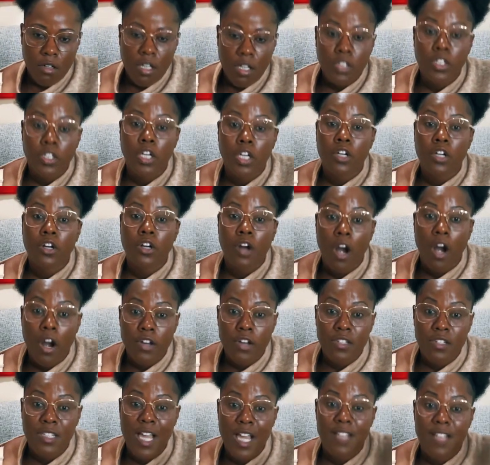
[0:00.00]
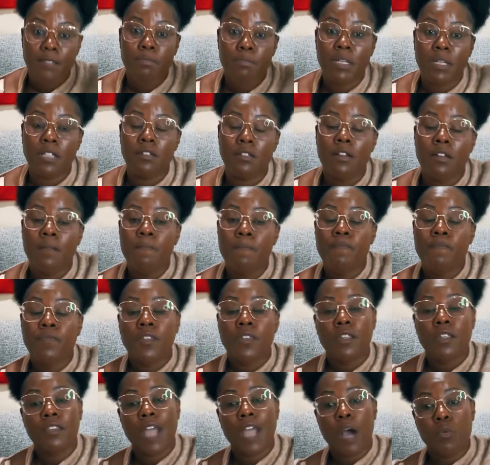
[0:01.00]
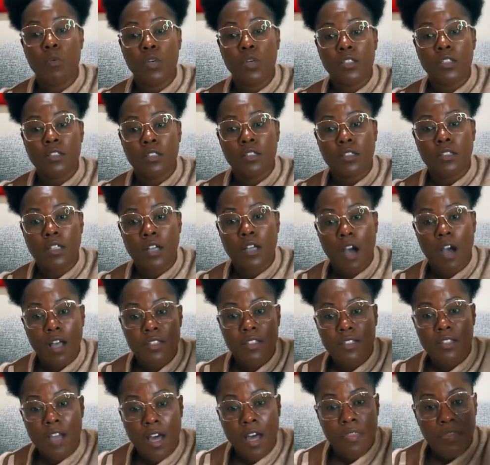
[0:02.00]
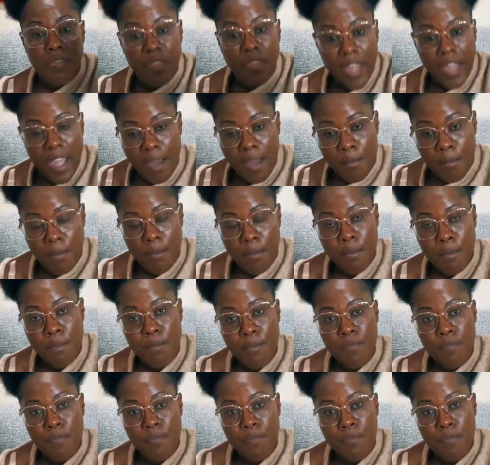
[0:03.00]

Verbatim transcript: the curse that's been, that was cast on them,